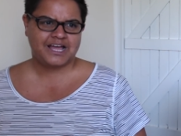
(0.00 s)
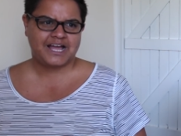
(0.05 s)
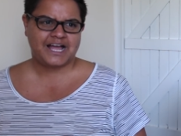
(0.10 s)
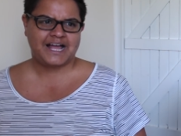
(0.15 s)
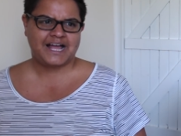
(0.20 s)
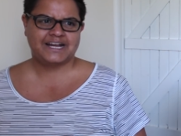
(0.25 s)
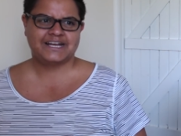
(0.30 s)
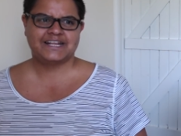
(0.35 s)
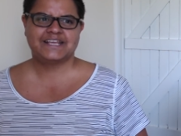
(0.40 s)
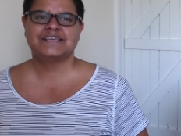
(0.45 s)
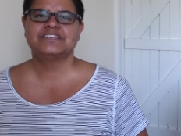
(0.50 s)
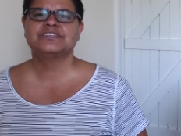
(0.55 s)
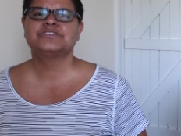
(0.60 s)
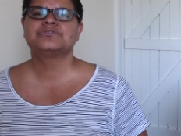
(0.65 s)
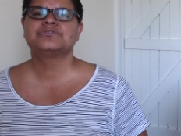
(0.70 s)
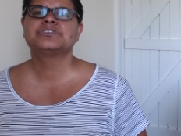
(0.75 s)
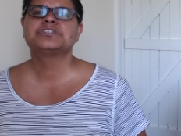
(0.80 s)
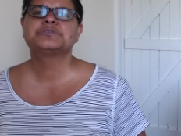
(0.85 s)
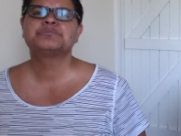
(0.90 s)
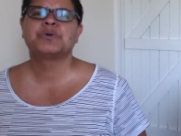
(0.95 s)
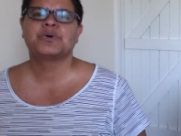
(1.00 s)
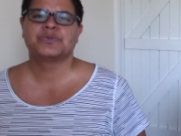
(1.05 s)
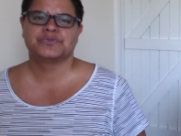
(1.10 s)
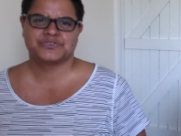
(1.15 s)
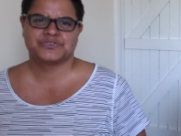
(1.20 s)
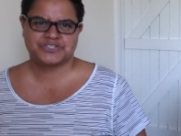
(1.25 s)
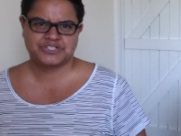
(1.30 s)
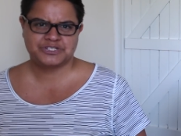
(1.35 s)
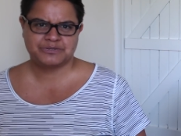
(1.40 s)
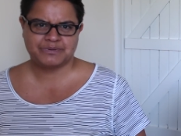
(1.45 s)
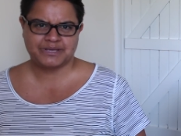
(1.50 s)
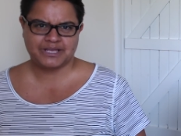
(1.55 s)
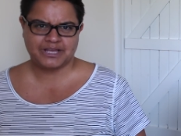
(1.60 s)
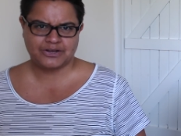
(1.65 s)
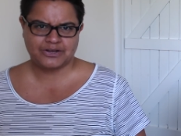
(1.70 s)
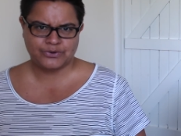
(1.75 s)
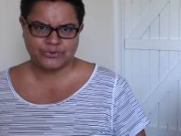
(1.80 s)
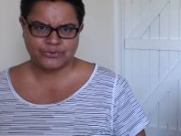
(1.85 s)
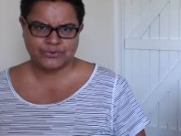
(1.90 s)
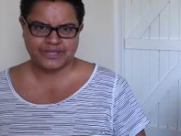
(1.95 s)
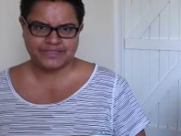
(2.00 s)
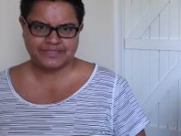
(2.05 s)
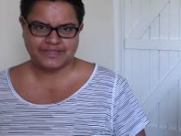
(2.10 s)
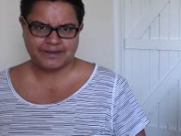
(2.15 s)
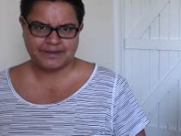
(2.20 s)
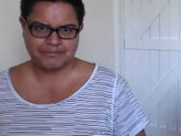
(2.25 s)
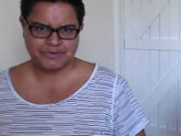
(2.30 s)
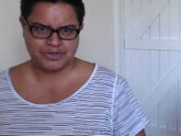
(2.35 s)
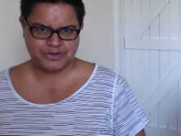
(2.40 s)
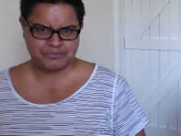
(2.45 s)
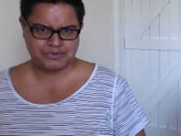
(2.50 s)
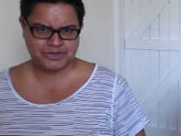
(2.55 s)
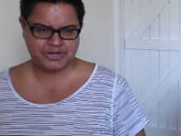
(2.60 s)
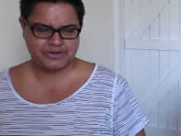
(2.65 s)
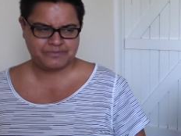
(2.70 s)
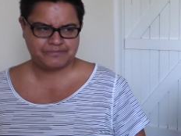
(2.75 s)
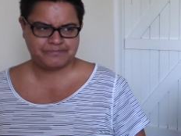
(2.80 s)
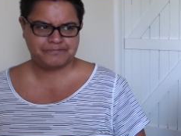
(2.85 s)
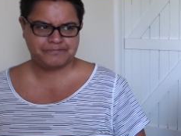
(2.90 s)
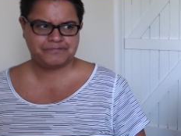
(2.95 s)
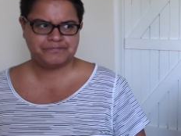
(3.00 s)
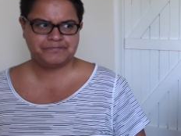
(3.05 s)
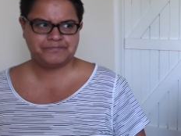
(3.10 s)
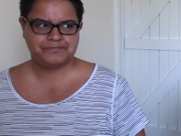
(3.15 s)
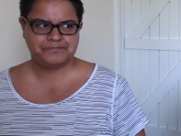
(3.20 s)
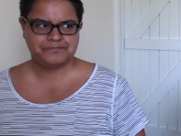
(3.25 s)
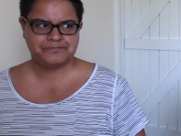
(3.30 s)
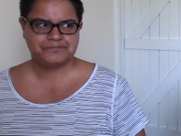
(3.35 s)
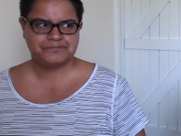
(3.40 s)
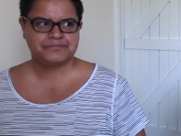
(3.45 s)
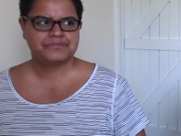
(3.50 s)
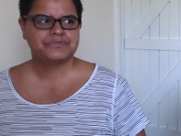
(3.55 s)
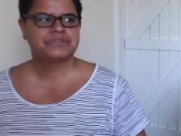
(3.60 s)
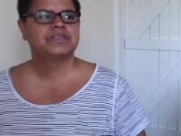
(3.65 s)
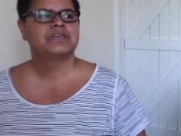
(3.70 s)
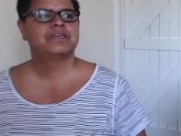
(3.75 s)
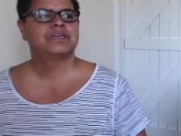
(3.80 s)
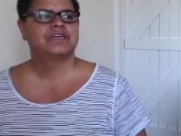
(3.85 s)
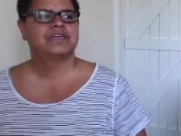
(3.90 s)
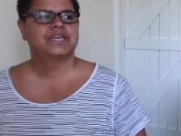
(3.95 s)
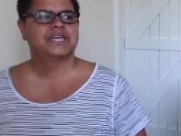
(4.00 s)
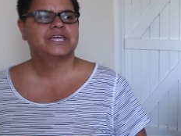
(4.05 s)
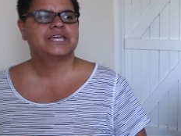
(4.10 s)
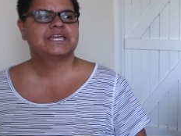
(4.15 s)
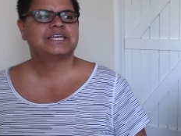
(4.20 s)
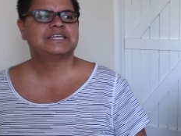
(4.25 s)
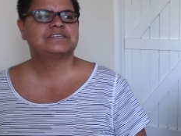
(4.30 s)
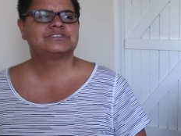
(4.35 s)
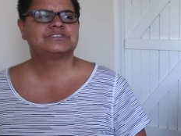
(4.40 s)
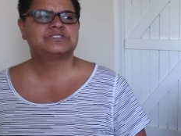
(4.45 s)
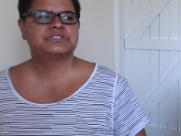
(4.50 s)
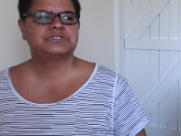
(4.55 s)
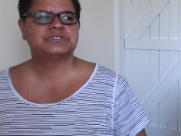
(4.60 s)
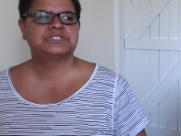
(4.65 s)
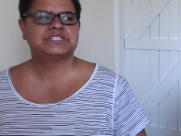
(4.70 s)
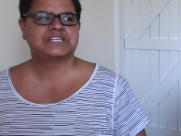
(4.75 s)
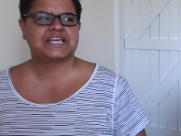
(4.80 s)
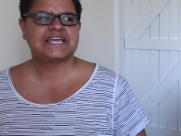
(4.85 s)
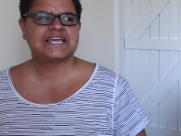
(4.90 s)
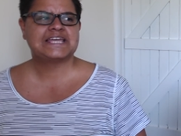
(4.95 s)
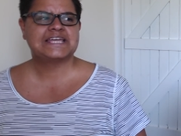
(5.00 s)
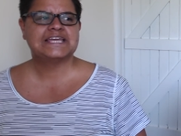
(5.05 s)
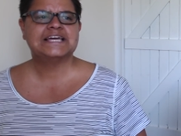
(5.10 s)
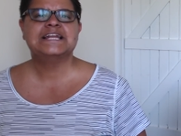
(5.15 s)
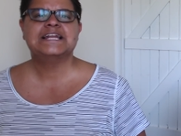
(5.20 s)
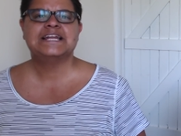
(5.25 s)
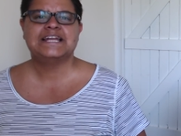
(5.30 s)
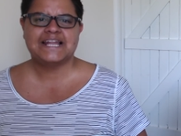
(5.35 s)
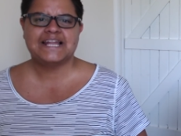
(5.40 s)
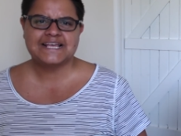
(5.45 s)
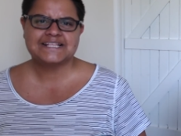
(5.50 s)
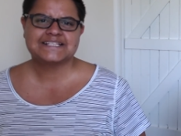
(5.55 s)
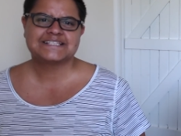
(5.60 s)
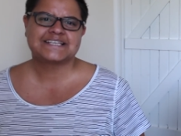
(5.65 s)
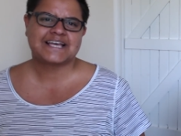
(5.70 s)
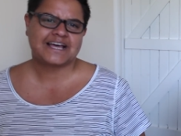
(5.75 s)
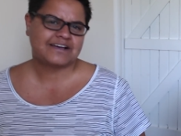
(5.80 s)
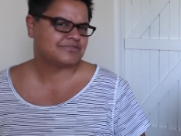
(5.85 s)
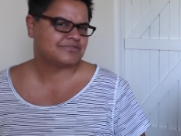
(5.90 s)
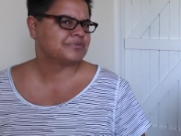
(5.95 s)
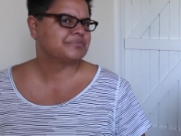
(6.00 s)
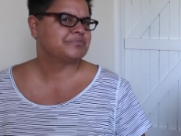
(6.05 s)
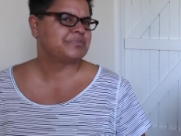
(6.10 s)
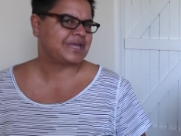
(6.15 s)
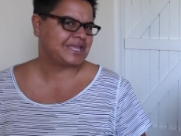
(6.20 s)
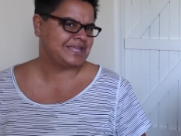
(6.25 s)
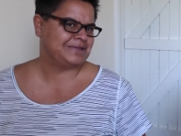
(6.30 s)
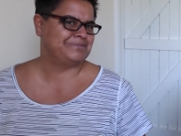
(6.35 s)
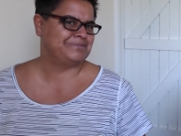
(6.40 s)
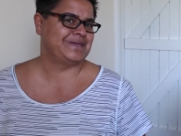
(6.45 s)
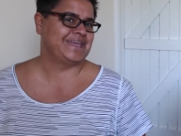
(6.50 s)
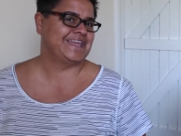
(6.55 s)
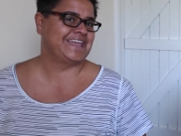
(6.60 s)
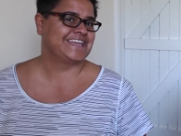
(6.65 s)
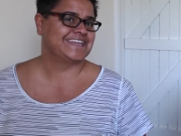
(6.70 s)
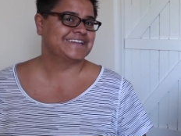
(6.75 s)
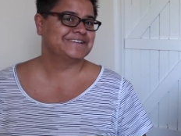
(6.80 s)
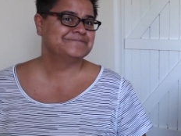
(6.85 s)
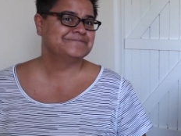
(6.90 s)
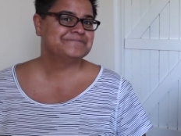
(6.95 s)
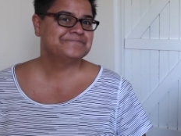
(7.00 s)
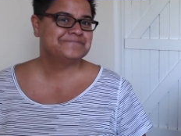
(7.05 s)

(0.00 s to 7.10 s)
And his response to being caught in that moment is to say, let's have a baby.